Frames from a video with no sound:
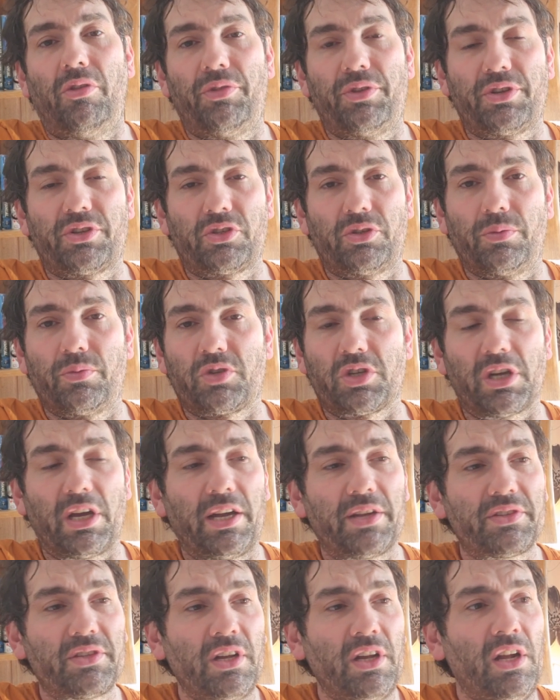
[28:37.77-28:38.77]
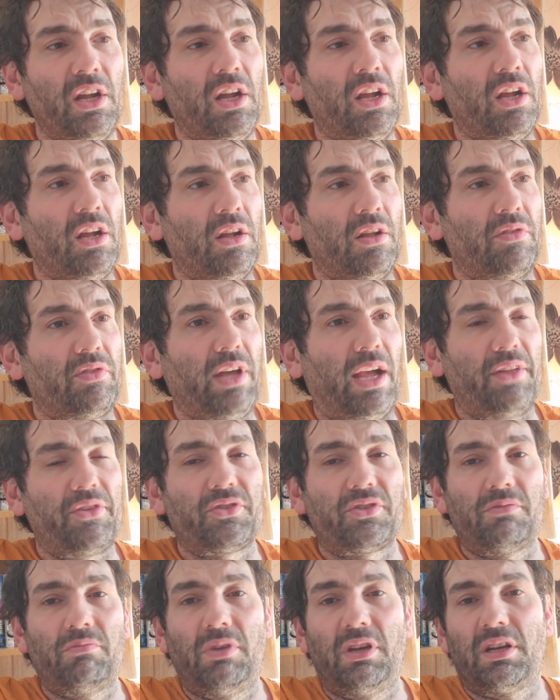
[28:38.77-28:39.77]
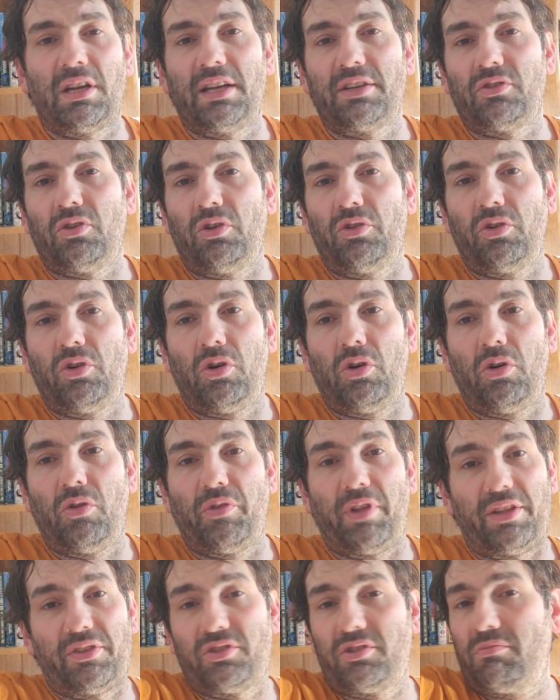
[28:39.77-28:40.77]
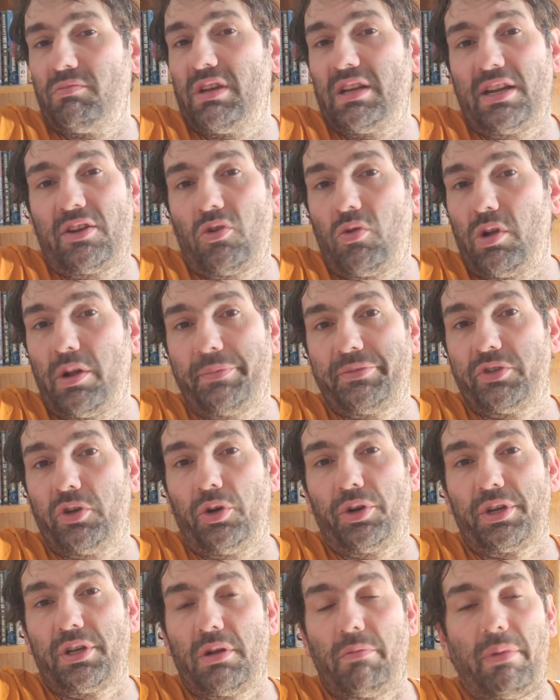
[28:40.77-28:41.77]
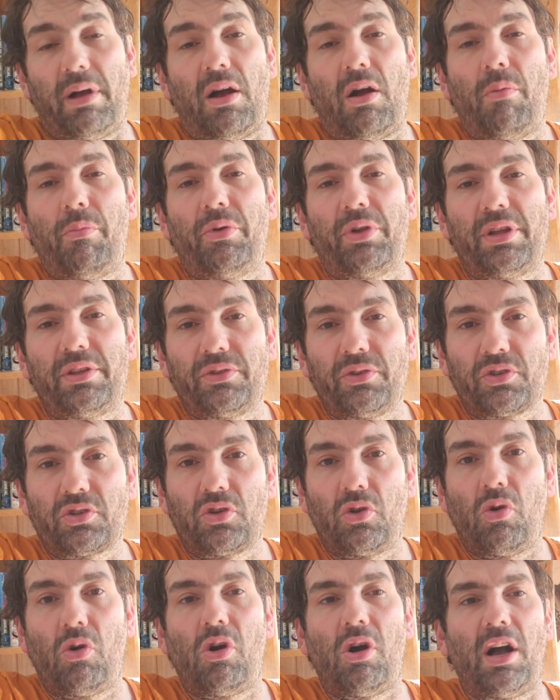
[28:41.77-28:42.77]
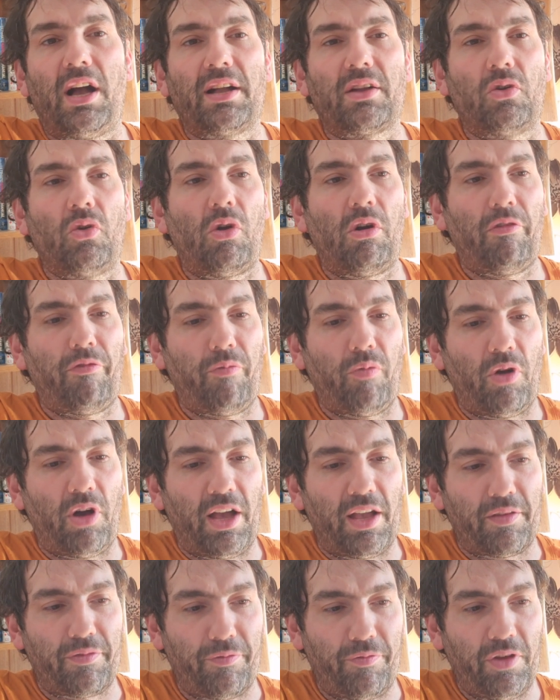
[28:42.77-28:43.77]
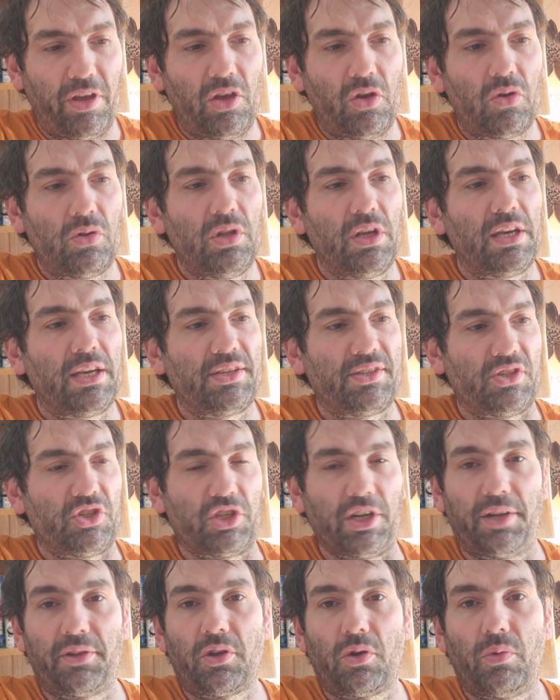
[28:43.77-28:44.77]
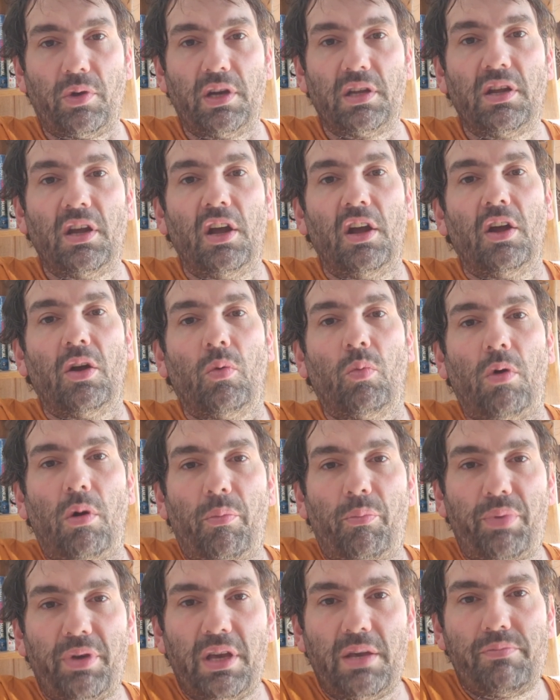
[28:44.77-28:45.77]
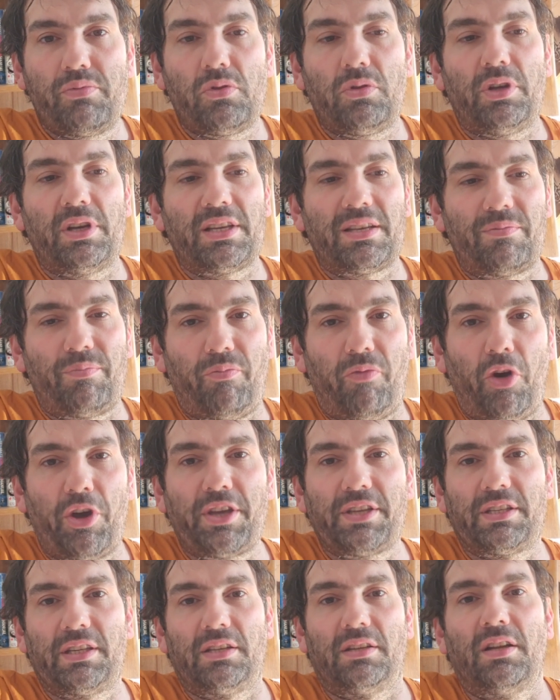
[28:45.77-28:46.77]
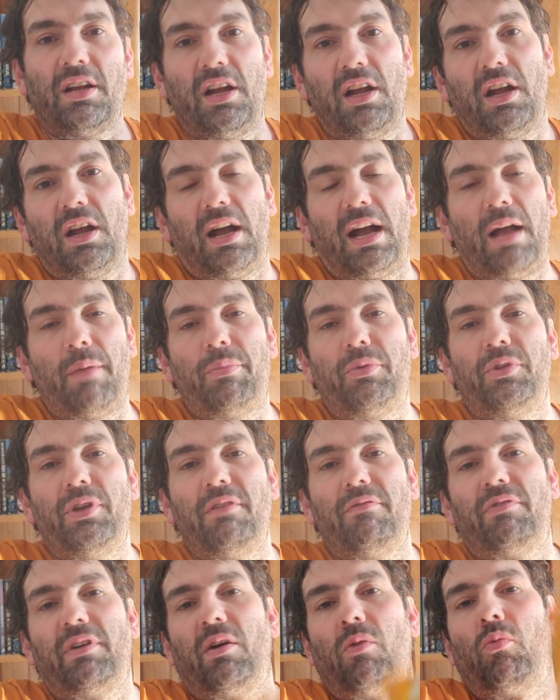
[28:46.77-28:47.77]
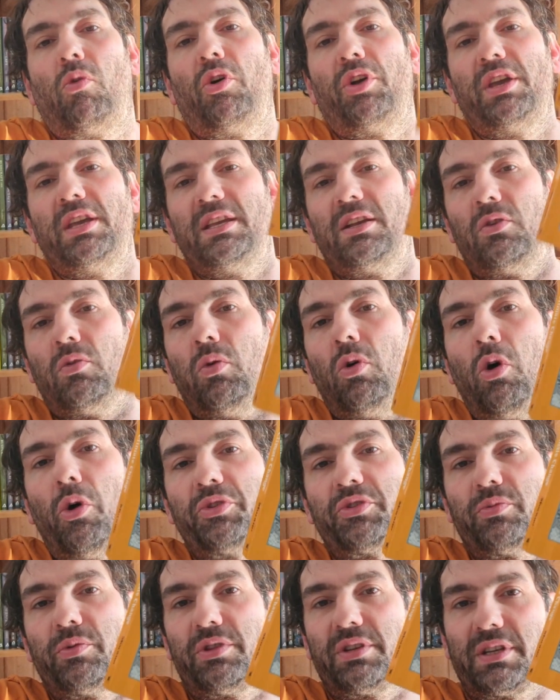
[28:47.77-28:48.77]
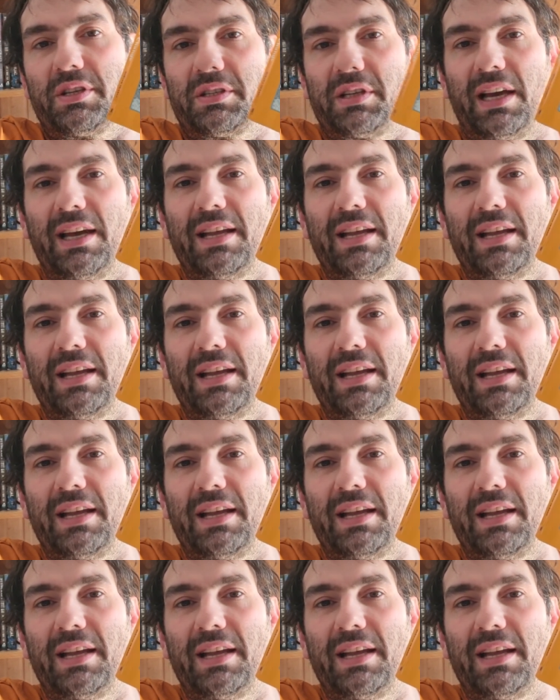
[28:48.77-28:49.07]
on this subject. That doesn't mean I don't know. That doesn't mean I know what I'm talking about. But it does go. I go off what I feel is genuine. What people are voicing. I believe that what he quotes with the